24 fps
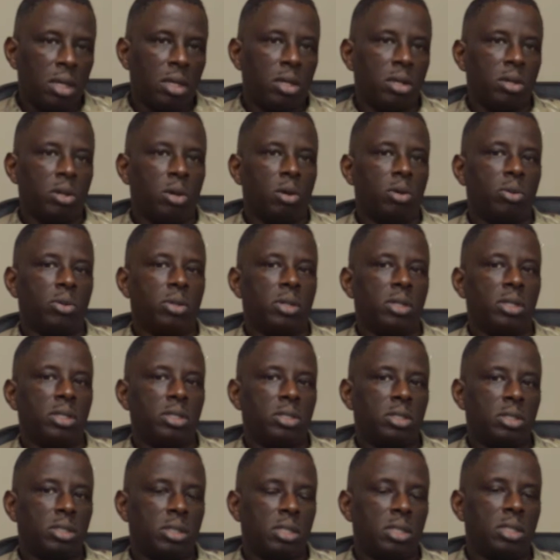you know
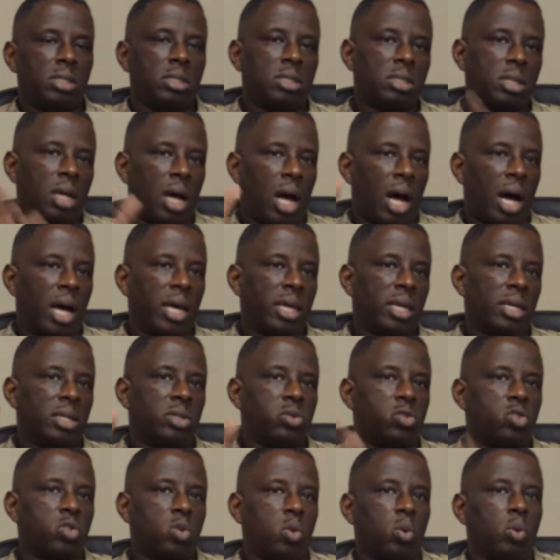these these high
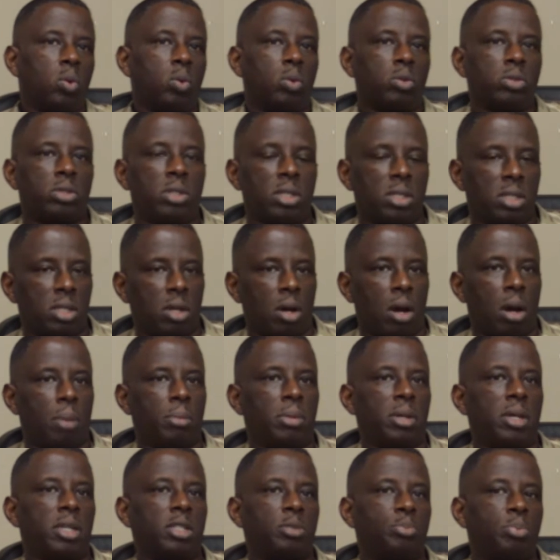end schools that the
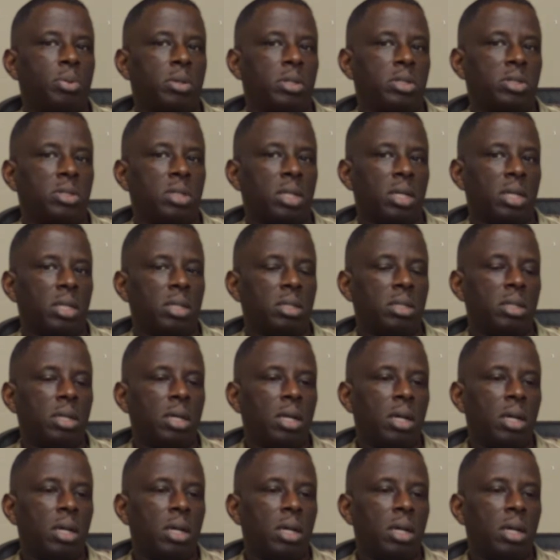Army has put us in